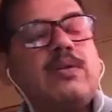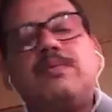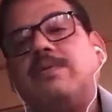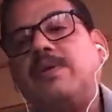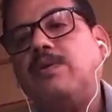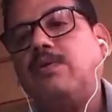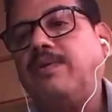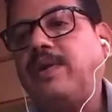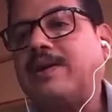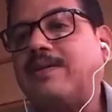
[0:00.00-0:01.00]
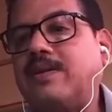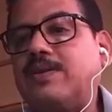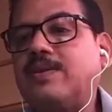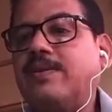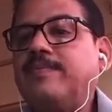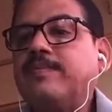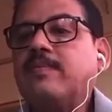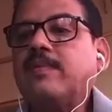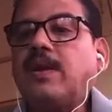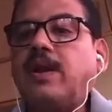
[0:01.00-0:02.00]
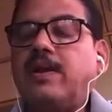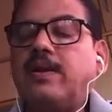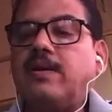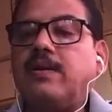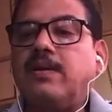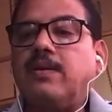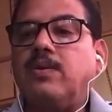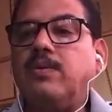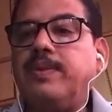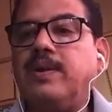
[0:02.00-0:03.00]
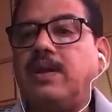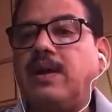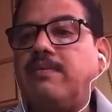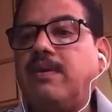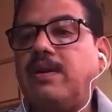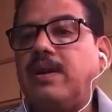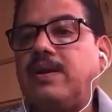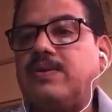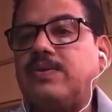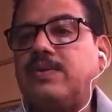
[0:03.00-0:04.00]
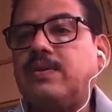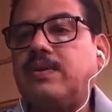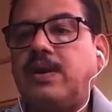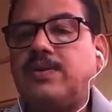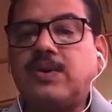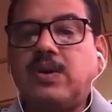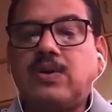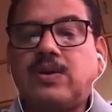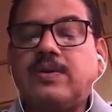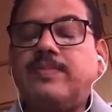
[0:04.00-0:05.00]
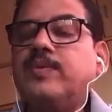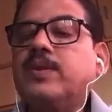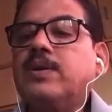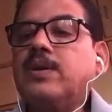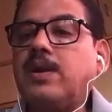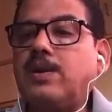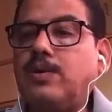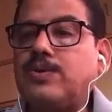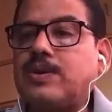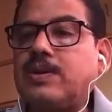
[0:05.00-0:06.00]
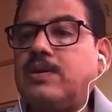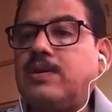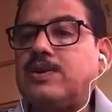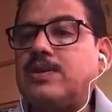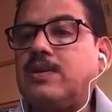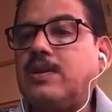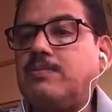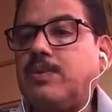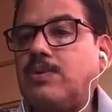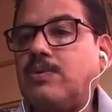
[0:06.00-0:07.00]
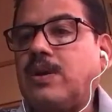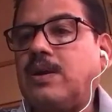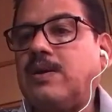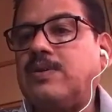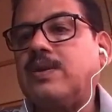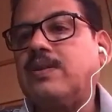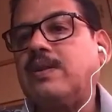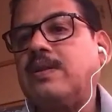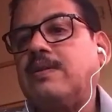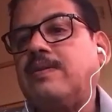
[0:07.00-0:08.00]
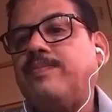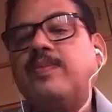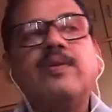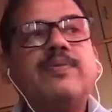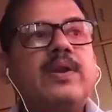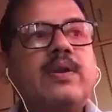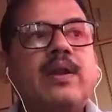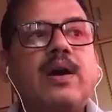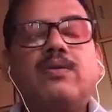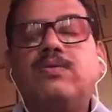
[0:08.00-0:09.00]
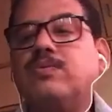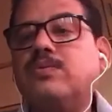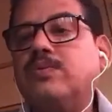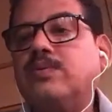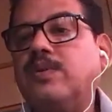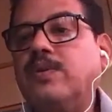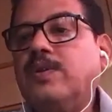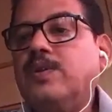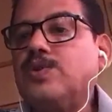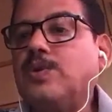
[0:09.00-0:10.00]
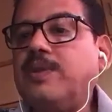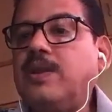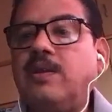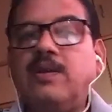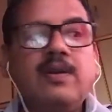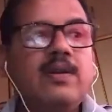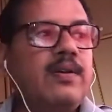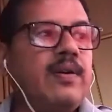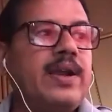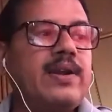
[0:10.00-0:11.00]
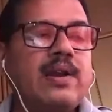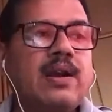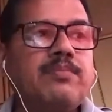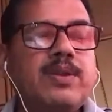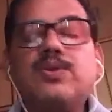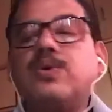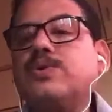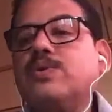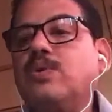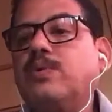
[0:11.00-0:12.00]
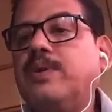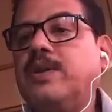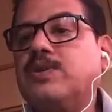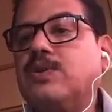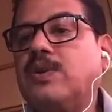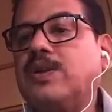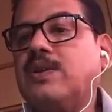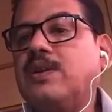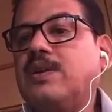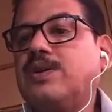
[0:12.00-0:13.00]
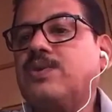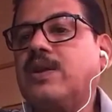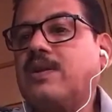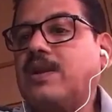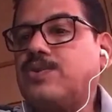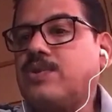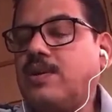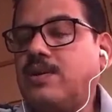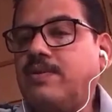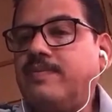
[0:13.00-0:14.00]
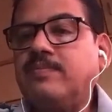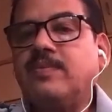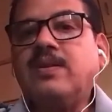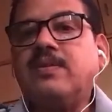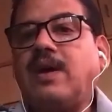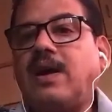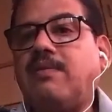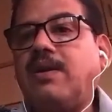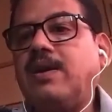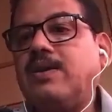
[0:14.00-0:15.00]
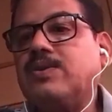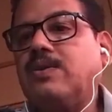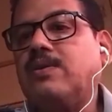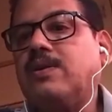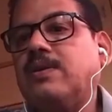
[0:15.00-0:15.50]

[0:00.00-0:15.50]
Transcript: of the very old factories. And Hubli-Dharwad has got Kirloskars and then Bharukas, and then of late now so many IT companies also. Hubli is known as an industrial cluster. Dharwad has got